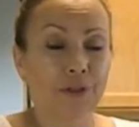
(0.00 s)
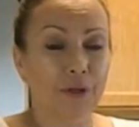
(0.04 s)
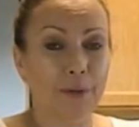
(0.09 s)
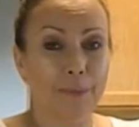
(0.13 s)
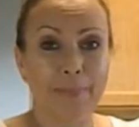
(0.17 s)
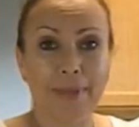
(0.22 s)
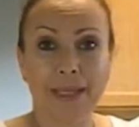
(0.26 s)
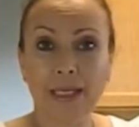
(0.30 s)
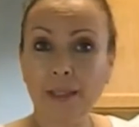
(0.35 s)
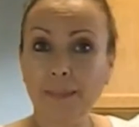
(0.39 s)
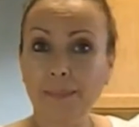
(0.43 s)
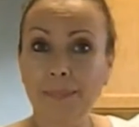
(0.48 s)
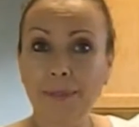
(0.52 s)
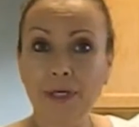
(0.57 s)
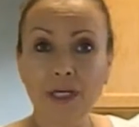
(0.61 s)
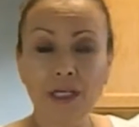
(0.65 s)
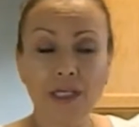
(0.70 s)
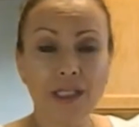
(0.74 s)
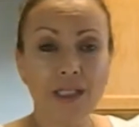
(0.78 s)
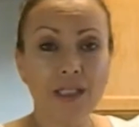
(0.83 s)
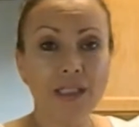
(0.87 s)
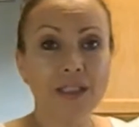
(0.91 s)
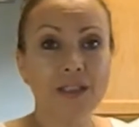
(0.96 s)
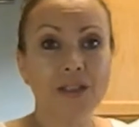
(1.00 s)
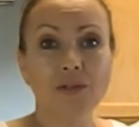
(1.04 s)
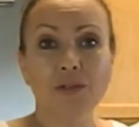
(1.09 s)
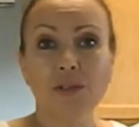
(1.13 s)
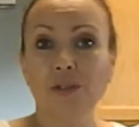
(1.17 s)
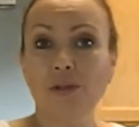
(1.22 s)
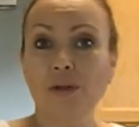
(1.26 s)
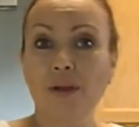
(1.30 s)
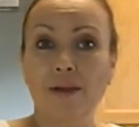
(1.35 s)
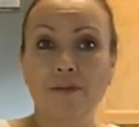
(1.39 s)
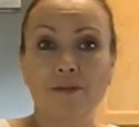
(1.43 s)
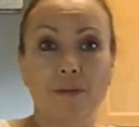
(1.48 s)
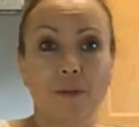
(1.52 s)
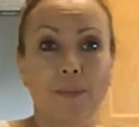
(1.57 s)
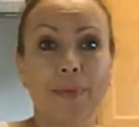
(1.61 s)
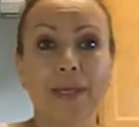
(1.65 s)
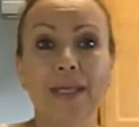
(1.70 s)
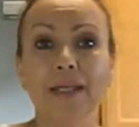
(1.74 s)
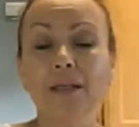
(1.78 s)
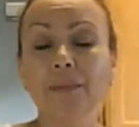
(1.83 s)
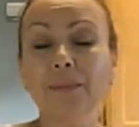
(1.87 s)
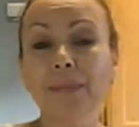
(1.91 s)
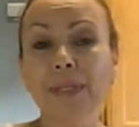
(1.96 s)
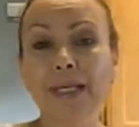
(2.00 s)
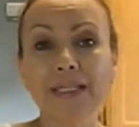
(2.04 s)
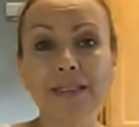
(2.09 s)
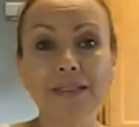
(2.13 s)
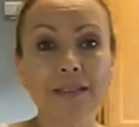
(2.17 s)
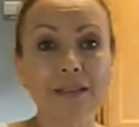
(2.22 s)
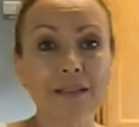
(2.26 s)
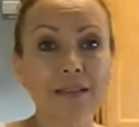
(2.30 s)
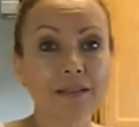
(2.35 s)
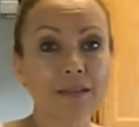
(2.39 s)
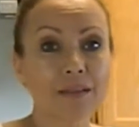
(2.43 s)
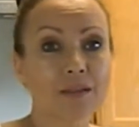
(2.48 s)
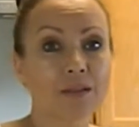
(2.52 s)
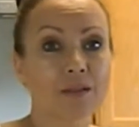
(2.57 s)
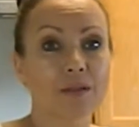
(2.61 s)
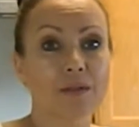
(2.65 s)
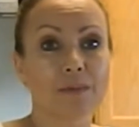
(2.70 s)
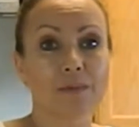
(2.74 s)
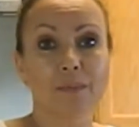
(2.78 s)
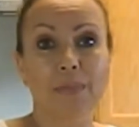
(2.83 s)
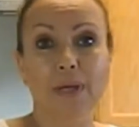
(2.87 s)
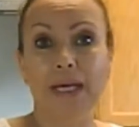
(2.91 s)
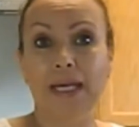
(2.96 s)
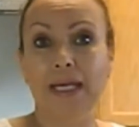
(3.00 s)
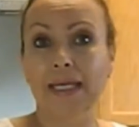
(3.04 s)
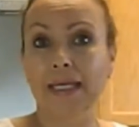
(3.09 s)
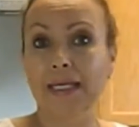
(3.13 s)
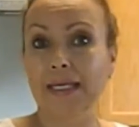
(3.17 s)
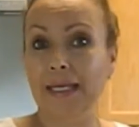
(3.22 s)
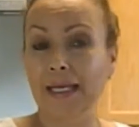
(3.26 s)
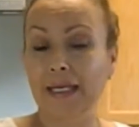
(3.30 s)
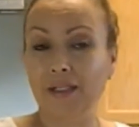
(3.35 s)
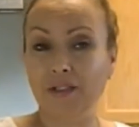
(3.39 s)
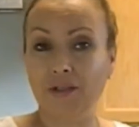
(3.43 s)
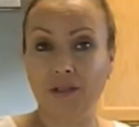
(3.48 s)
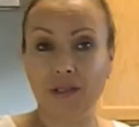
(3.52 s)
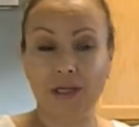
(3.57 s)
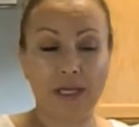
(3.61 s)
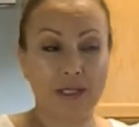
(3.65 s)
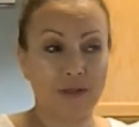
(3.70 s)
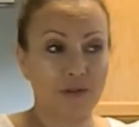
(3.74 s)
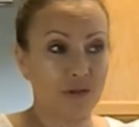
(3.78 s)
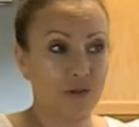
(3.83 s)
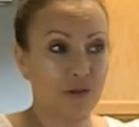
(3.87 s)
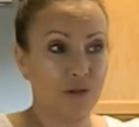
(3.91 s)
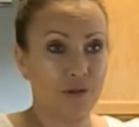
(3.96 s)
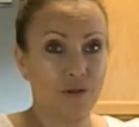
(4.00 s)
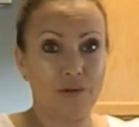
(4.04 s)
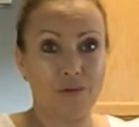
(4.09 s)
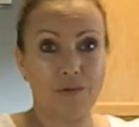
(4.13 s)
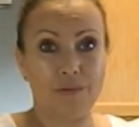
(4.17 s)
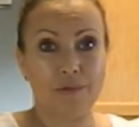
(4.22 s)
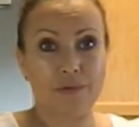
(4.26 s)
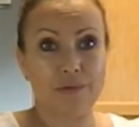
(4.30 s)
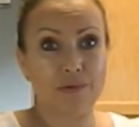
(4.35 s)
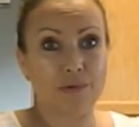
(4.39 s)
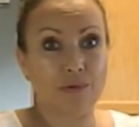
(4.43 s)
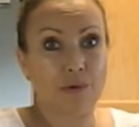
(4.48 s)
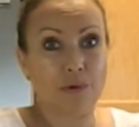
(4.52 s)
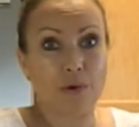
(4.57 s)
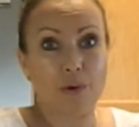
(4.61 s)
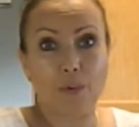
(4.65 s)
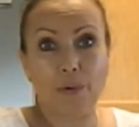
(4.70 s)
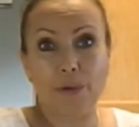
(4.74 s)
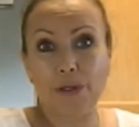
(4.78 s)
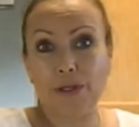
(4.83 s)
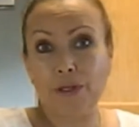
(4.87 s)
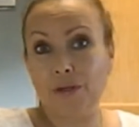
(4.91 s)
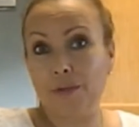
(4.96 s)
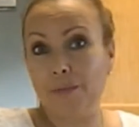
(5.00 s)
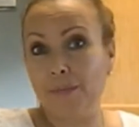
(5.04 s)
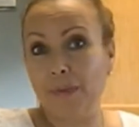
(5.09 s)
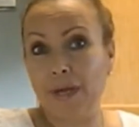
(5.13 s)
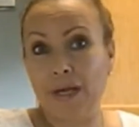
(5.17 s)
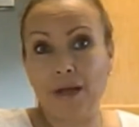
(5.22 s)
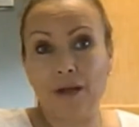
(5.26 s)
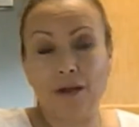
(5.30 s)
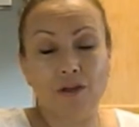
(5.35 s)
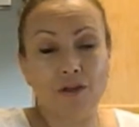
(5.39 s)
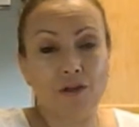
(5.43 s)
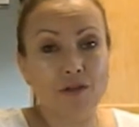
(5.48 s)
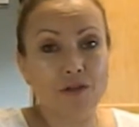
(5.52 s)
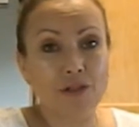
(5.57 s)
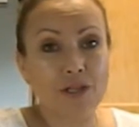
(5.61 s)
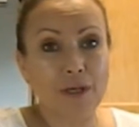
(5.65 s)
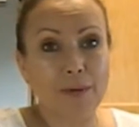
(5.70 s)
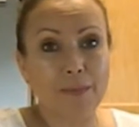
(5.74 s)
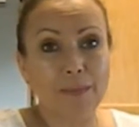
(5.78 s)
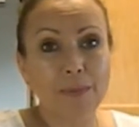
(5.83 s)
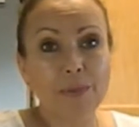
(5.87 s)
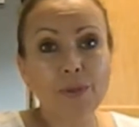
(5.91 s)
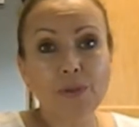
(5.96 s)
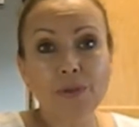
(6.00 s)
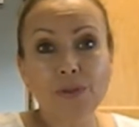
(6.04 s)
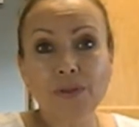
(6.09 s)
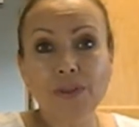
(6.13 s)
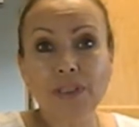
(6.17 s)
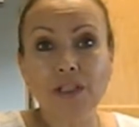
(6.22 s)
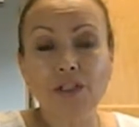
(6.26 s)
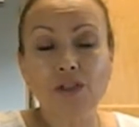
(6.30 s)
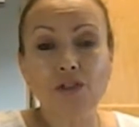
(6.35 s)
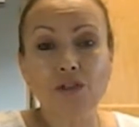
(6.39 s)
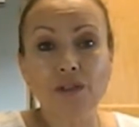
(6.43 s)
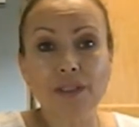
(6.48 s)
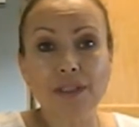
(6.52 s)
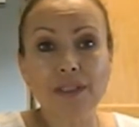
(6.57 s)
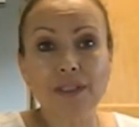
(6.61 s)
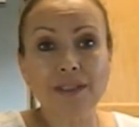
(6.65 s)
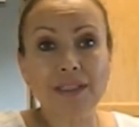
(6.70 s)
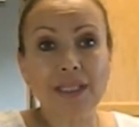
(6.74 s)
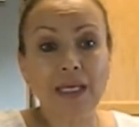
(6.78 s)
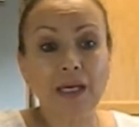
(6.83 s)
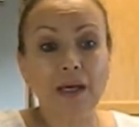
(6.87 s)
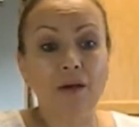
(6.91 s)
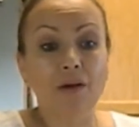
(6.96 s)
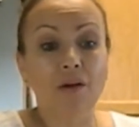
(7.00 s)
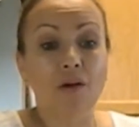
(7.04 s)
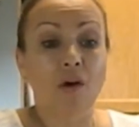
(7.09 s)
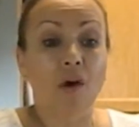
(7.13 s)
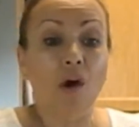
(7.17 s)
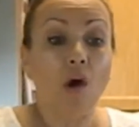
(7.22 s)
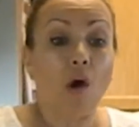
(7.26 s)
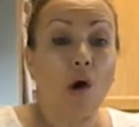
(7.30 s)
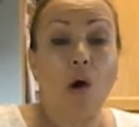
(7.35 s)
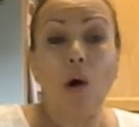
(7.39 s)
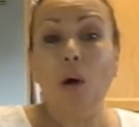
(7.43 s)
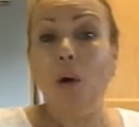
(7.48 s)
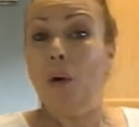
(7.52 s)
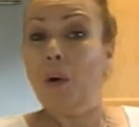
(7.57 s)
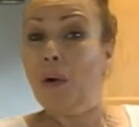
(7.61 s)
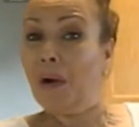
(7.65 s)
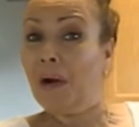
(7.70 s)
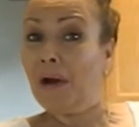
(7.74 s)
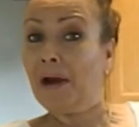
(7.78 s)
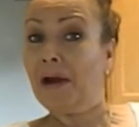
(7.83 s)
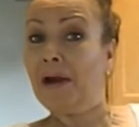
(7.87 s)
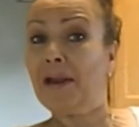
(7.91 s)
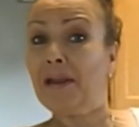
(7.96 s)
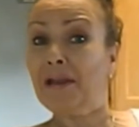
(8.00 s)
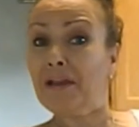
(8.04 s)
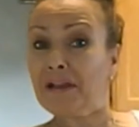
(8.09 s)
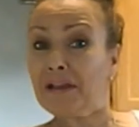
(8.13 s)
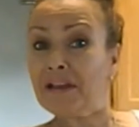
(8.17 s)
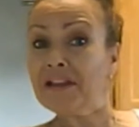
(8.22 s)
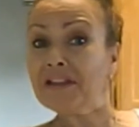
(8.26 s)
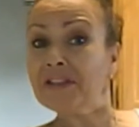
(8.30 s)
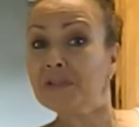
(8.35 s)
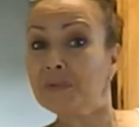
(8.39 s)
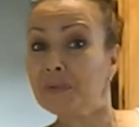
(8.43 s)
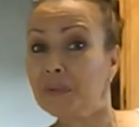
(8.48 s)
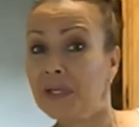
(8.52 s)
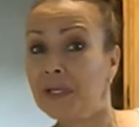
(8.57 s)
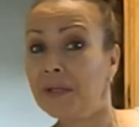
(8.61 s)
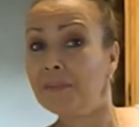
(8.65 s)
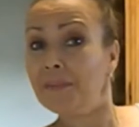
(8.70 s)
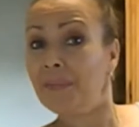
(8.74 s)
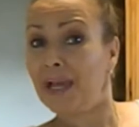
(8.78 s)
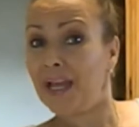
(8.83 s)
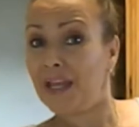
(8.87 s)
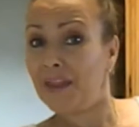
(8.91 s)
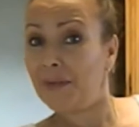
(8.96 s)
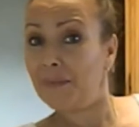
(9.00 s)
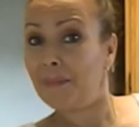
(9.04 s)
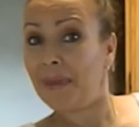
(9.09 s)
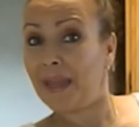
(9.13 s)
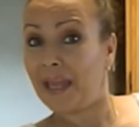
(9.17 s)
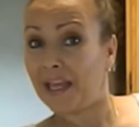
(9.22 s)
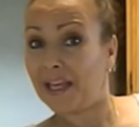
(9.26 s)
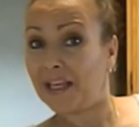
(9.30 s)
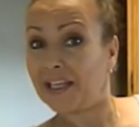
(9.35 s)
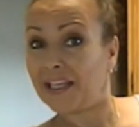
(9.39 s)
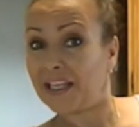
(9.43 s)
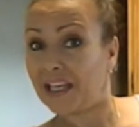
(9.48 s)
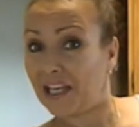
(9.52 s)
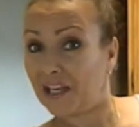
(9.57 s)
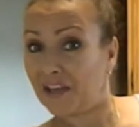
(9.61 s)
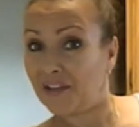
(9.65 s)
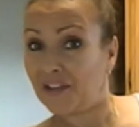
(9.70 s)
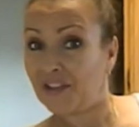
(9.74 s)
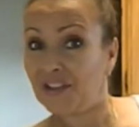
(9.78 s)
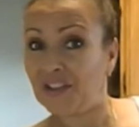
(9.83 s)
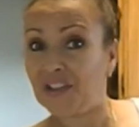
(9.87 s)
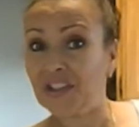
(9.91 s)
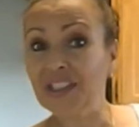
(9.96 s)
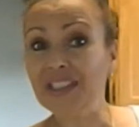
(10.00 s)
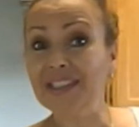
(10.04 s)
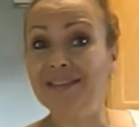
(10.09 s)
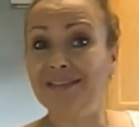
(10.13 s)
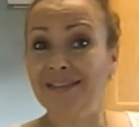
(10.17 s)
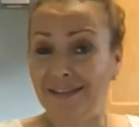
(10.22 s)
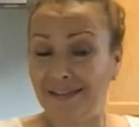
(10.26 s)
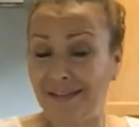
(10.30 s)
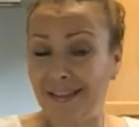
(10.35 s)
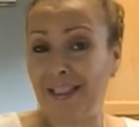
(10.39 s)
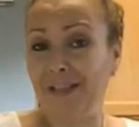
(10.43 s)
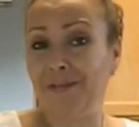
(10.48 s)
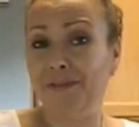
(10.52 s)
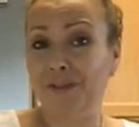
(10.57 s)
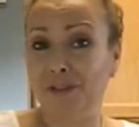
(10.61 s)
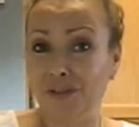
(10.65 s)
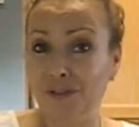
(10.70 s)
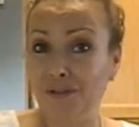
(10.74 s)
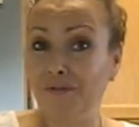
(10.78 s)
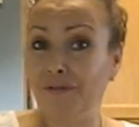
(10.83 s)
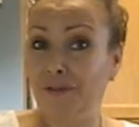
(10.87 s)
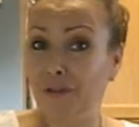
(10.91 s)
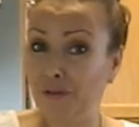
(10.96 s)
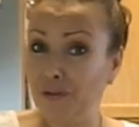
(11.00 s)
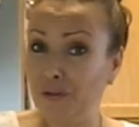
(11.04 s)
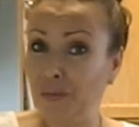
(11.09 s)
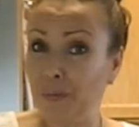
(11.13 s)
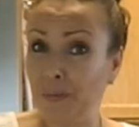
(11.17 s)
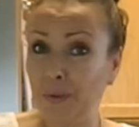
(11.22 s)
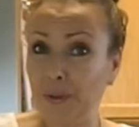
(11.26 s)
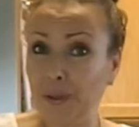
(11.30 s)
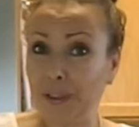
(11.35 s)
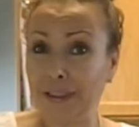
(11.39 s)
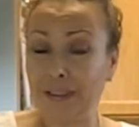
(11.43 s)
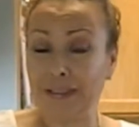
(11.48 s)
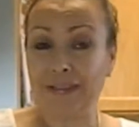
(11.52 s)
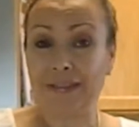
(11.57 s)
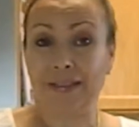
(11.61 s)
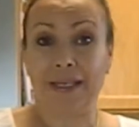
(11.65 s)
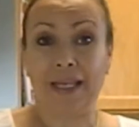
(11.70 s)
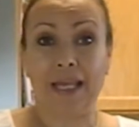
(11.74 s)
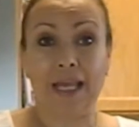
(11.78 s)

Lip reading: a makeup artist or you have your makeup license, you can buy it at your store where you can buy all your shampoos at your discount, or you can swing by the MAC counter and they'll give you a few spoolies.